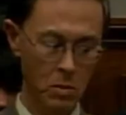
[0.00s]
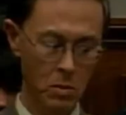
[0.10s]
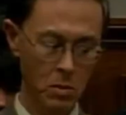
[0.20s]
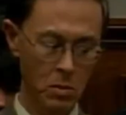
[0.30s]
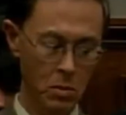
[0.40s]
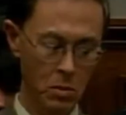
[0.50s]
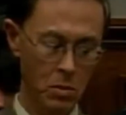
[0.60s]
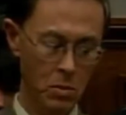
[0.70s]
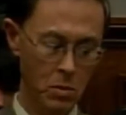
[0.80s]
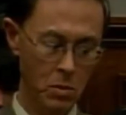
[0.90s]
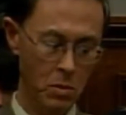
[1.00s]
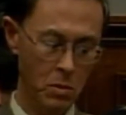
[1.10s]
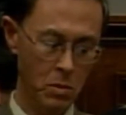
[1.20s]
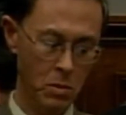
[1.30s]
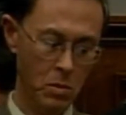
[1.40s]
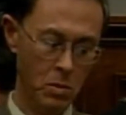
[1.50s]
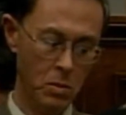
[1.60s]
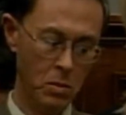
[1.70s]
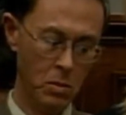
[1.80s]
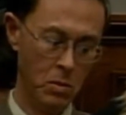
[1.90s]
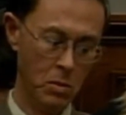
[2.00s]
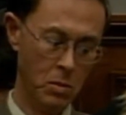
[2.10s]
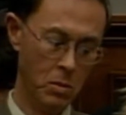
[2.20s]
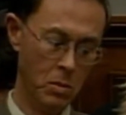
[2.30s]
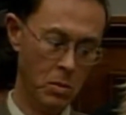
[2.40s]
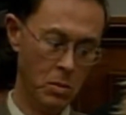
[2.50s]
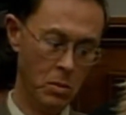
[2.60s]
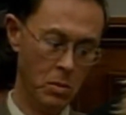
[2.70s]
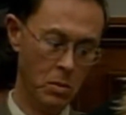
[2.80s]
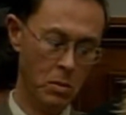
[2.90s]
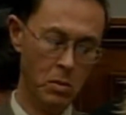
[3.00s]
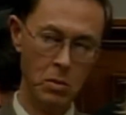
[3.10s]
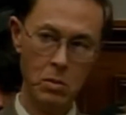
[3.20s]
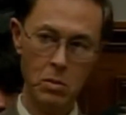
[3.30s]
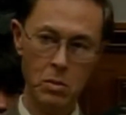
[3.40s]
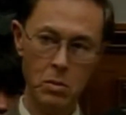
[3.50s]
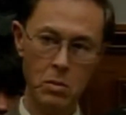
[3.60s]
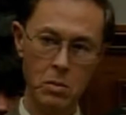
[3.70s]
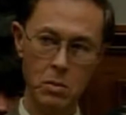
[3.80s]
The person shown says nothing.